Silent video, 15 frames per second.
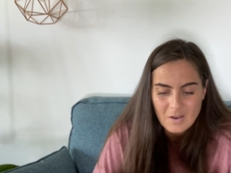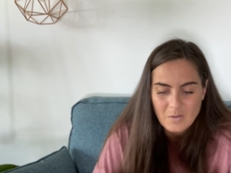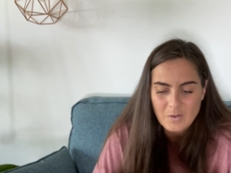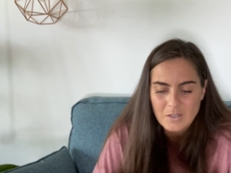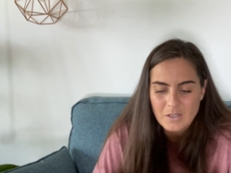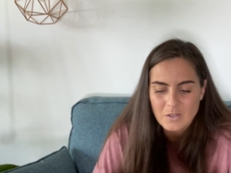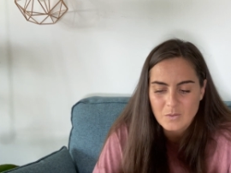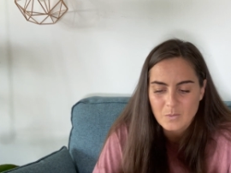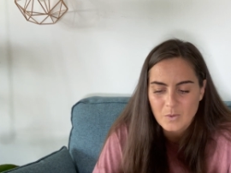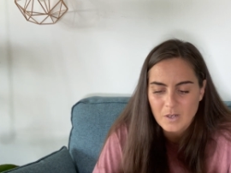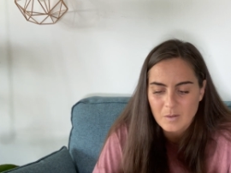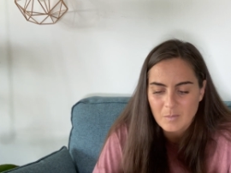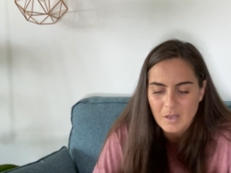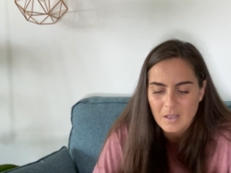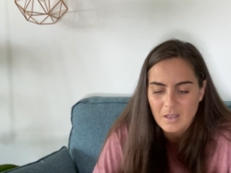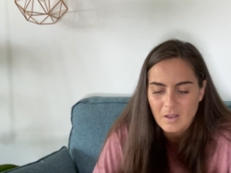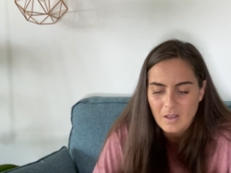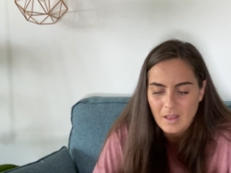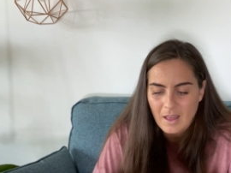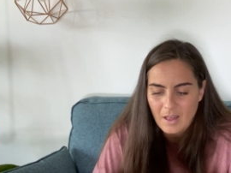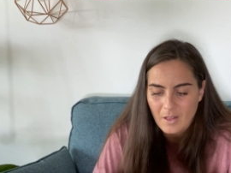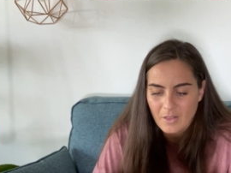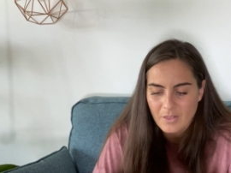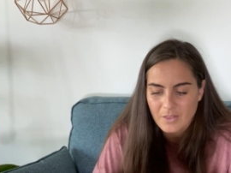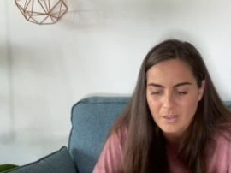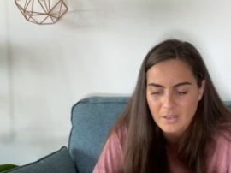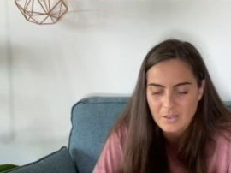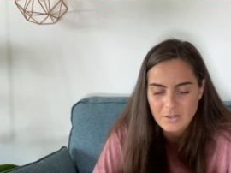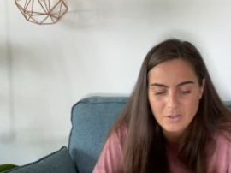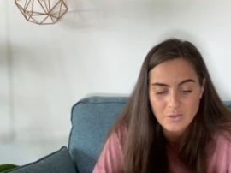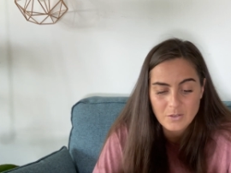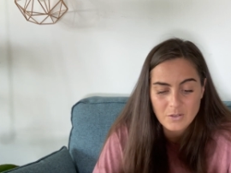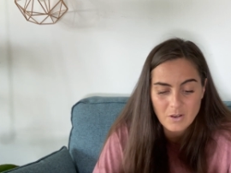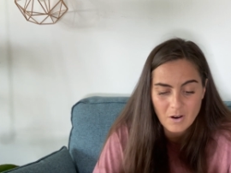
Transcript: which is where my health issues